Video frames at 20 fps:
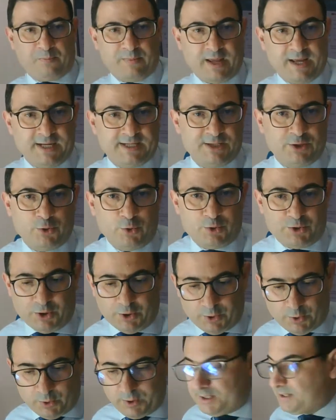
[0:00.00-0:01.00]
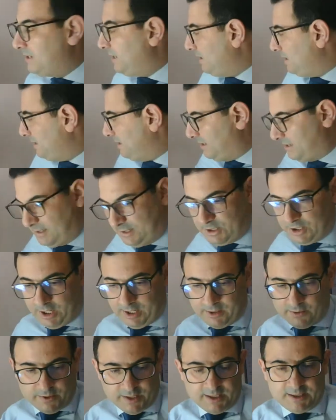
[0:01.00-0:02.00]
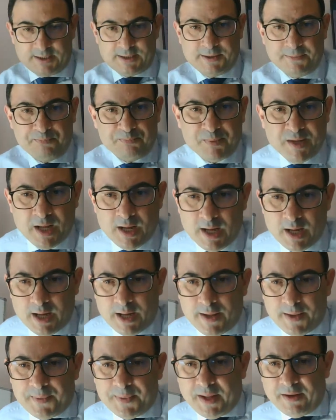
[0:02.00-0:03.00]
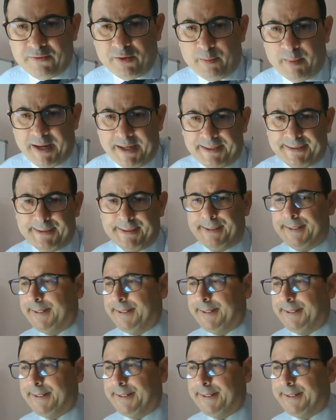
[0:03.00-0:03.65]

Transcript: Excuse the noise that this generates. Never mind.